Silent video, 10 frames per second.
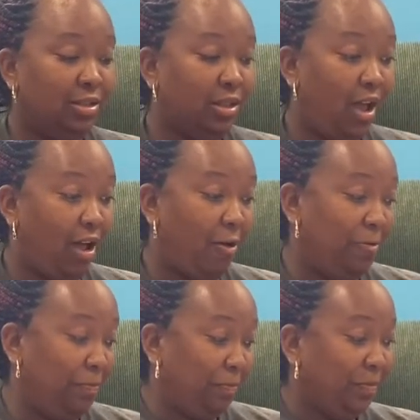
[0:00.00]
So,
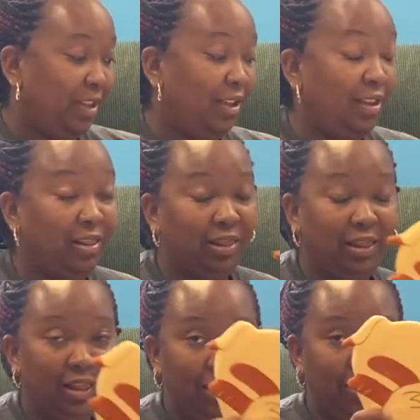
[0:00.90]

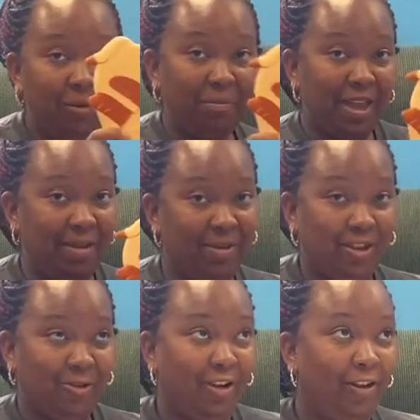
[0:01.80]
little baby
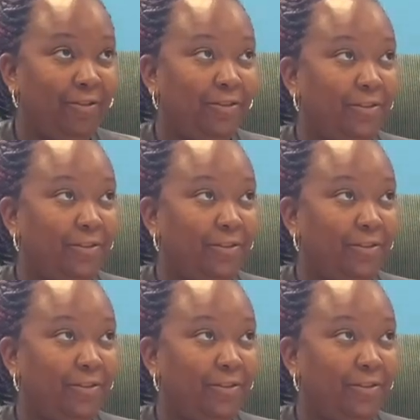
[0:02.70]
Gruff